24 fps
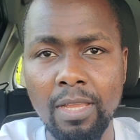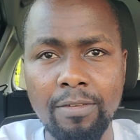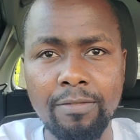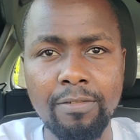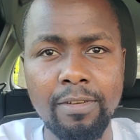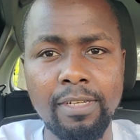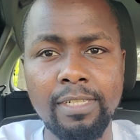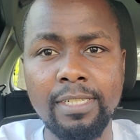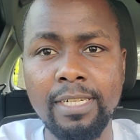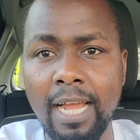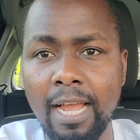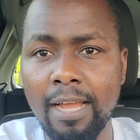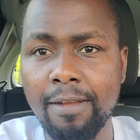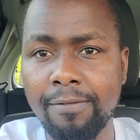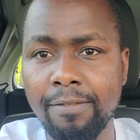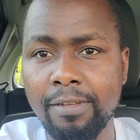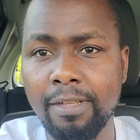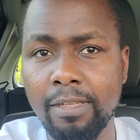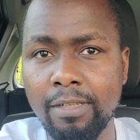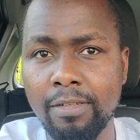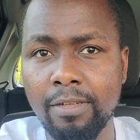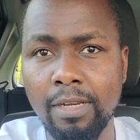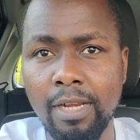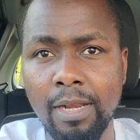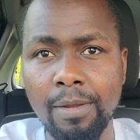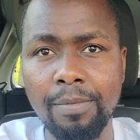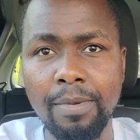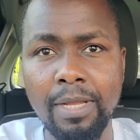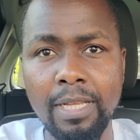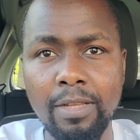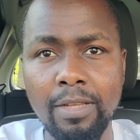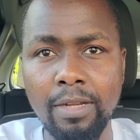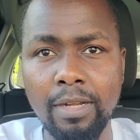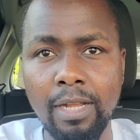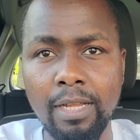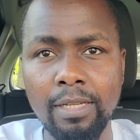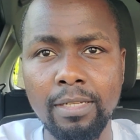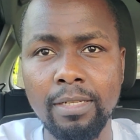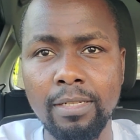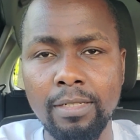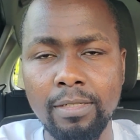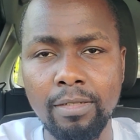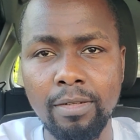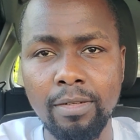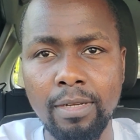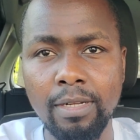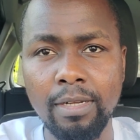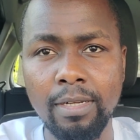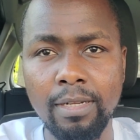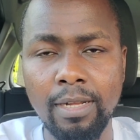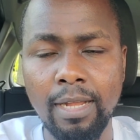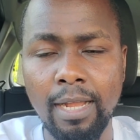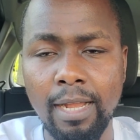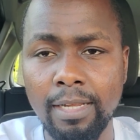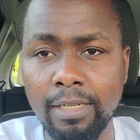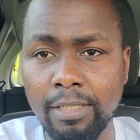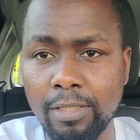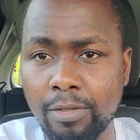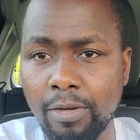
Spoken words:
if you're driving, you want to pay your car